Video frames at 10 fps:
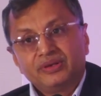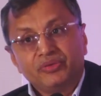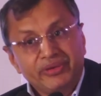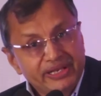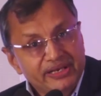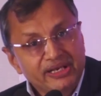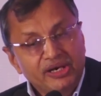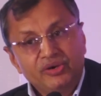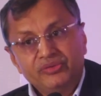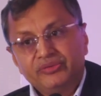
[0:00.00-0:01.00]
Korea
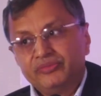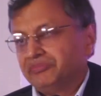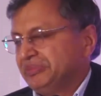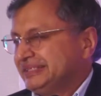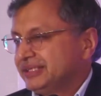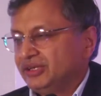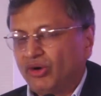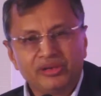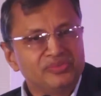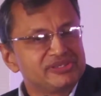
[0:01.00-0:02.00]
now basically
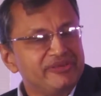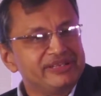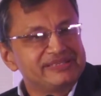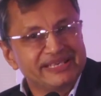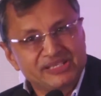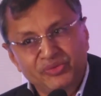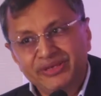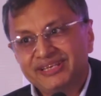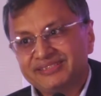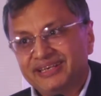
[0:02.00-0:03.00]
almost every 6
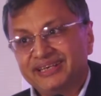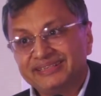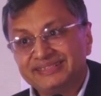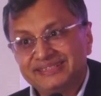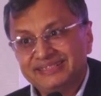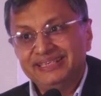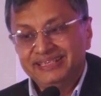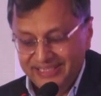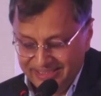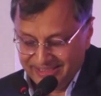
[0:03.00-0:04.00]
weeks, and I can
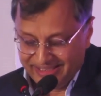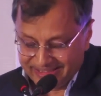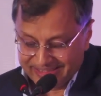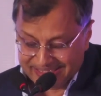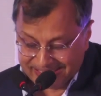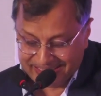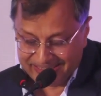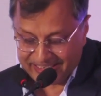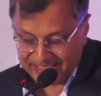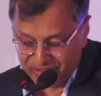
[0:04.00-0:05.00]
see
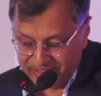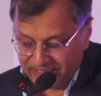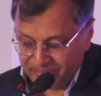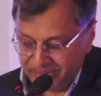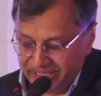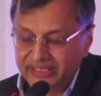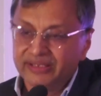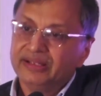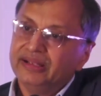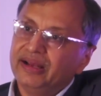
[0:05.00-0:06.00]
that actually happening.
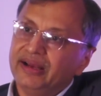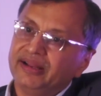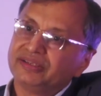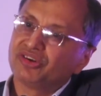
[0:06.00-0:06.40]
And